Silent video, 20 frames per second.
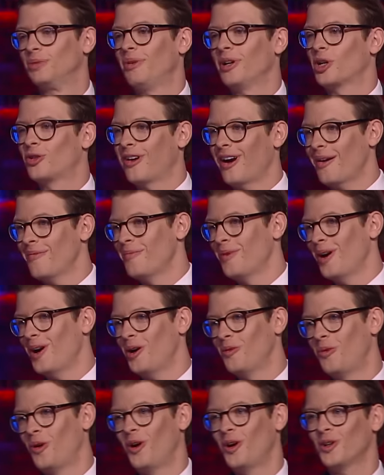my grandma
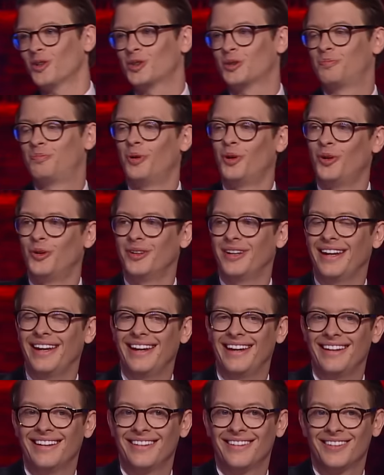was born
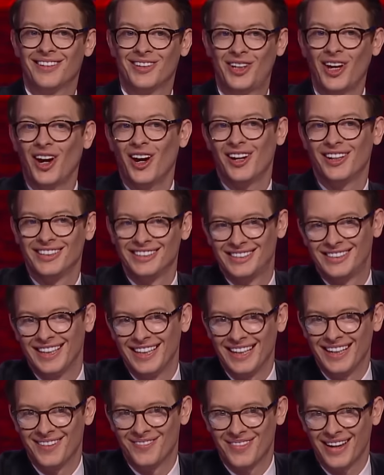in Guernsey,
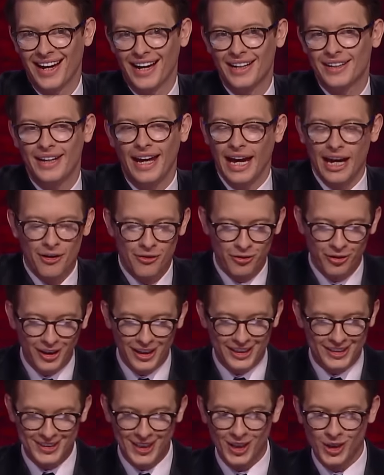and every
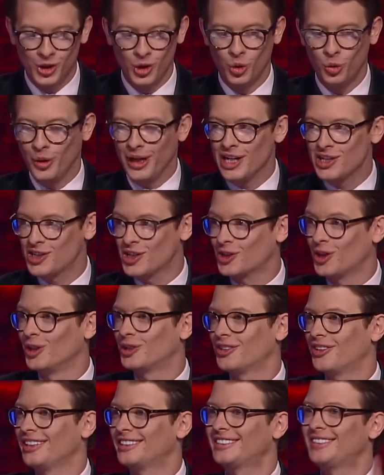single week she'd go
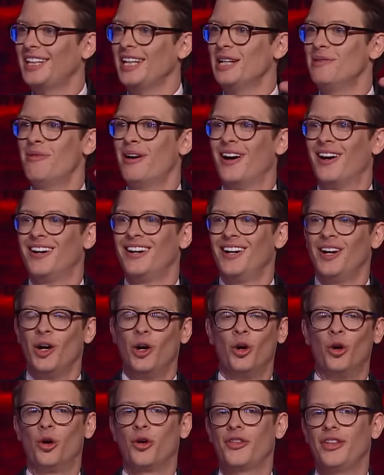to the cinema,
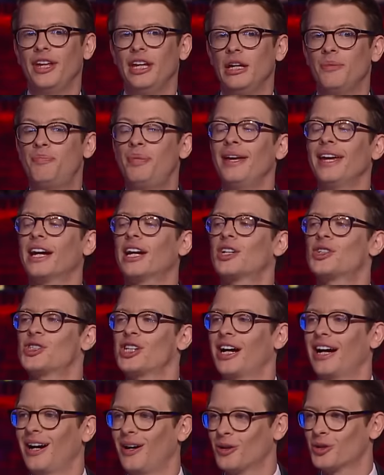or the picture
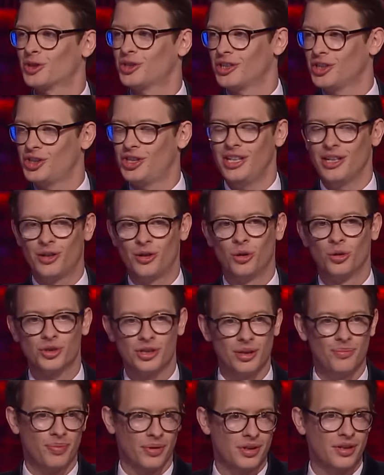house, as she calls
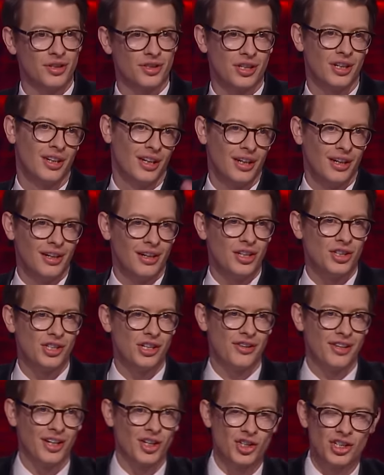it, because she
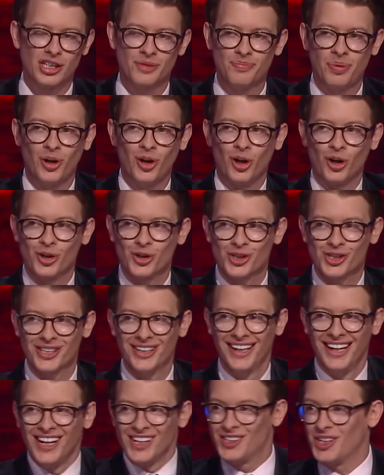thinks she's posh.
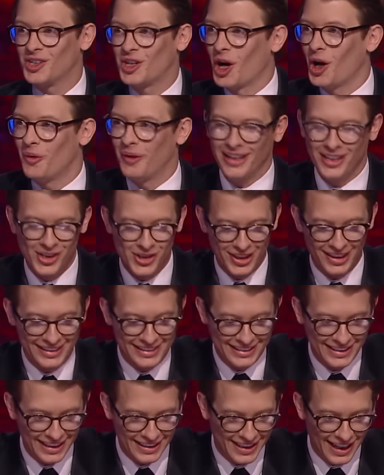She'd go in, she'd
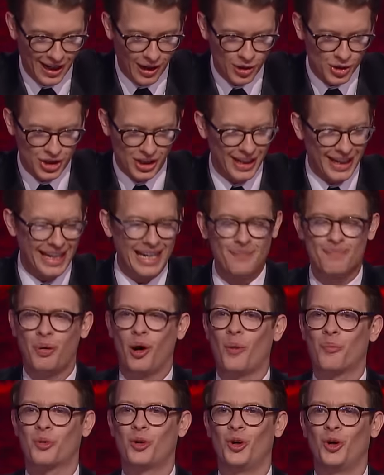sit down, she'd eat
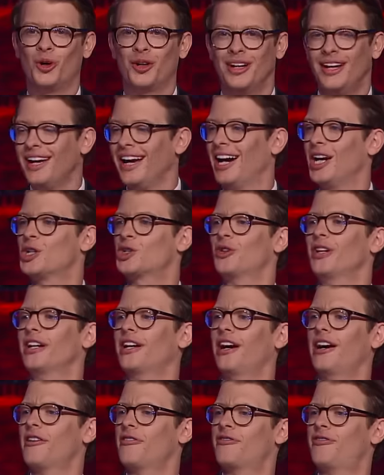popcorn and drink
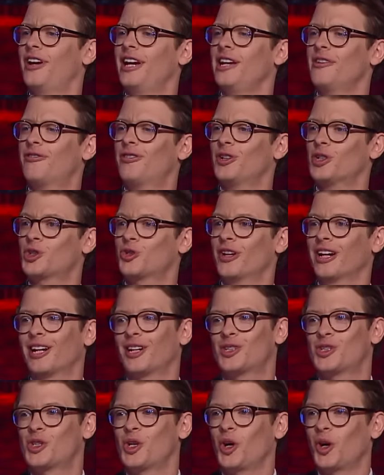her favourite
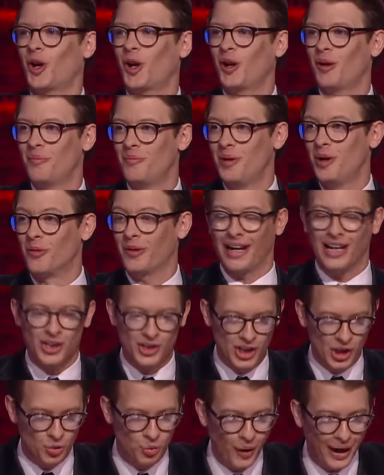drink, chocolate milk, and
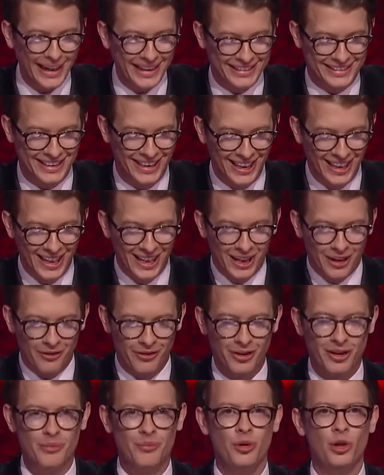she'd wait for
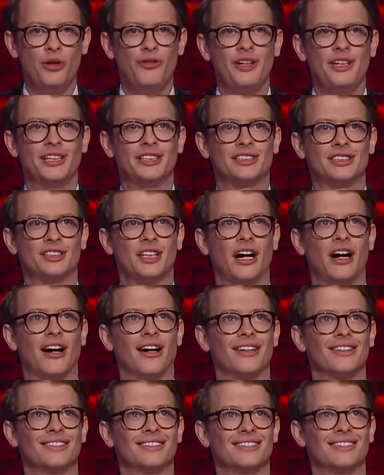the movie to
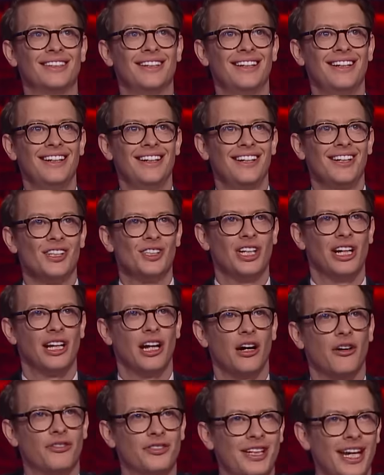start. She
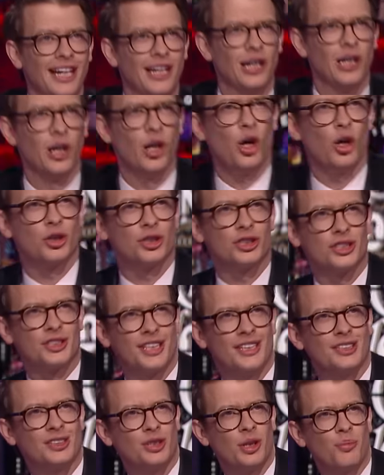loved getting lost
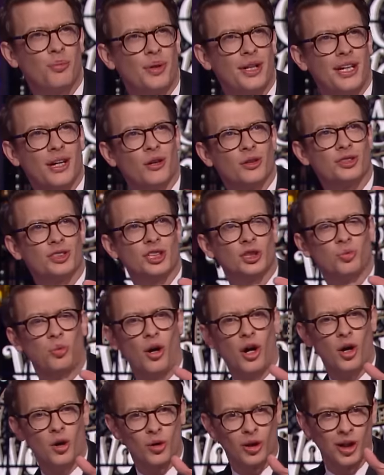in somebody else's
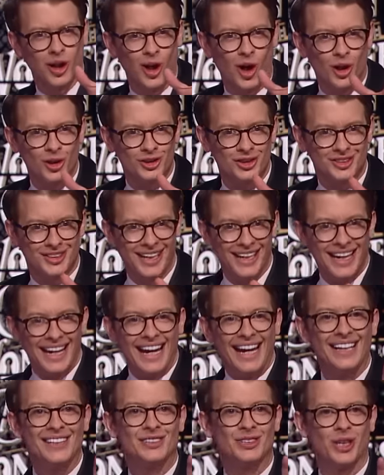world, lost
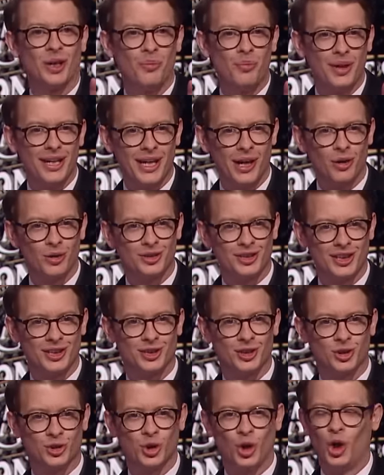in somebody else's
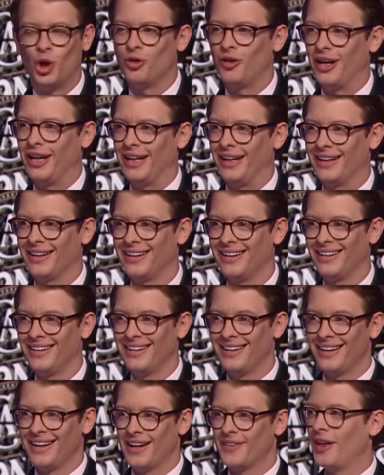story.
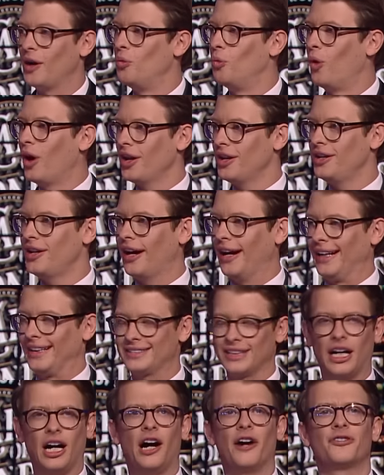Then one night,
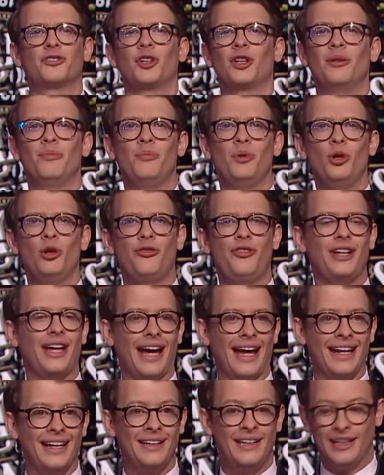after the movie
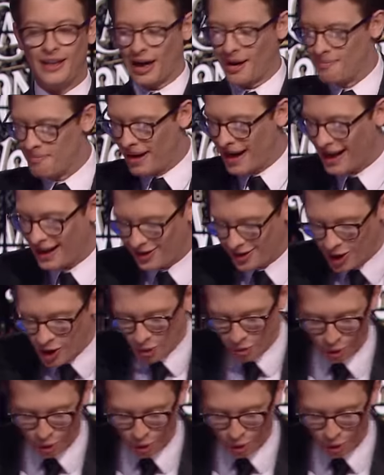ended, a man